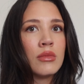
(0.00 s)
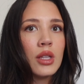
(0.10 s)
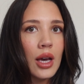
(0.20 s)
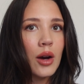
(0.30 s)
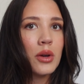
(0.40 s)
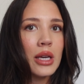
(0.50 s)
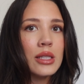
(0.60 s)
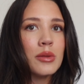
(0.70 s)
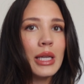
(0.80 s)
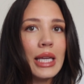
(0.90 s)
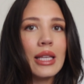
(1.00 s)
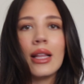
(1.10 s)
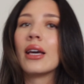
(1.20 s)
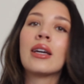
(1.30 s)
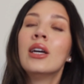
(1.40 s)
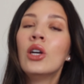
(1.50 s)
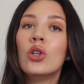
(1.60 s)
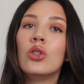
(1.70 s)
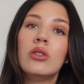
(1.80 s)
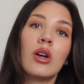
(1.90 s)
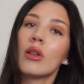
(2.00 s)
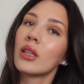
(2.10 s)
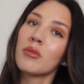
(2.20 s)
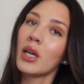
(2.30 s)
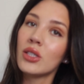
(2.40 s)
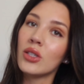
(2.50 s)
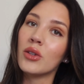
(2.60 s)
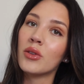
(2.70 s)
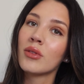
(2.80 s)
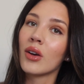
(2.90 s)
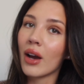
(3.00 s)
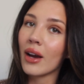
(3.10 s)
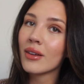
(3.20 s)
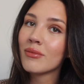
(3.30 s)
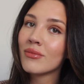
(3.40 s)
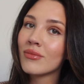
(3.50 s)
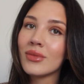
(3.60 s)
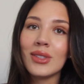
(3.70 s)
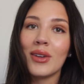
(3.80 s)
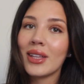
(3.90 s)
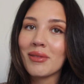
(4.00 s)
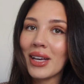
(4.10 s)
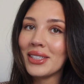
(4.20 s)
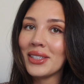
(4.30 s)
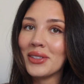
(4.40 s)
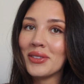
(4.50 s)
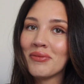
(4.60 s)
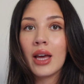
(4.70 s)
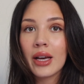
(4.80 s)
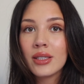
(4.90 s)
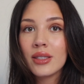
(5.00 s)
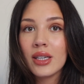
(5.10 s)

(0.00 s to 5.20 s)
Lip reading: yeah, okay, sweetie, like, don't let them get to you, okay? Don't let them get to you. Next